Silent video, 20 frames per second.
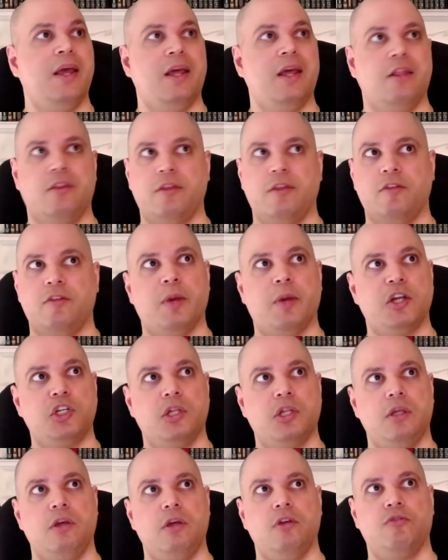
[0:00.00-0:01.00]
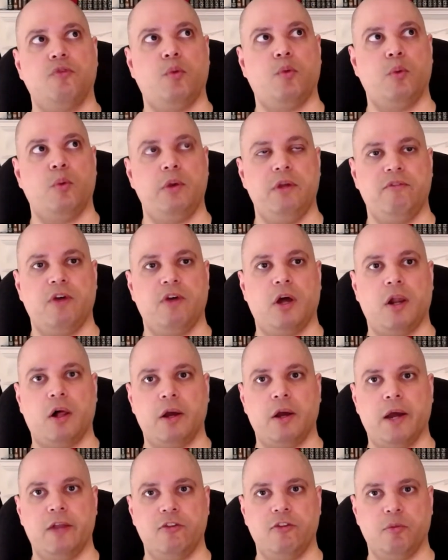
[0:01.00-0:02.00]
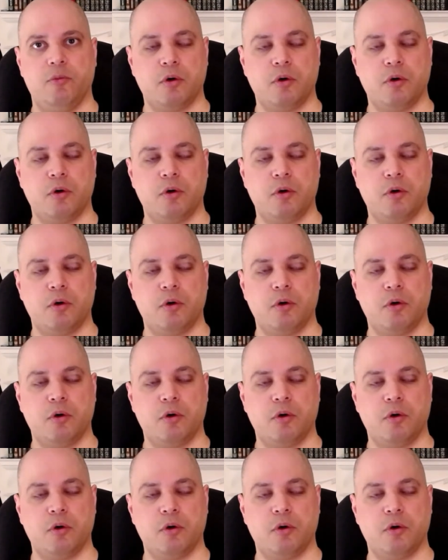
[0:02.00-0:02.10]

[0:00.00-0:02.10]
It's especially useful when you've got all kinds of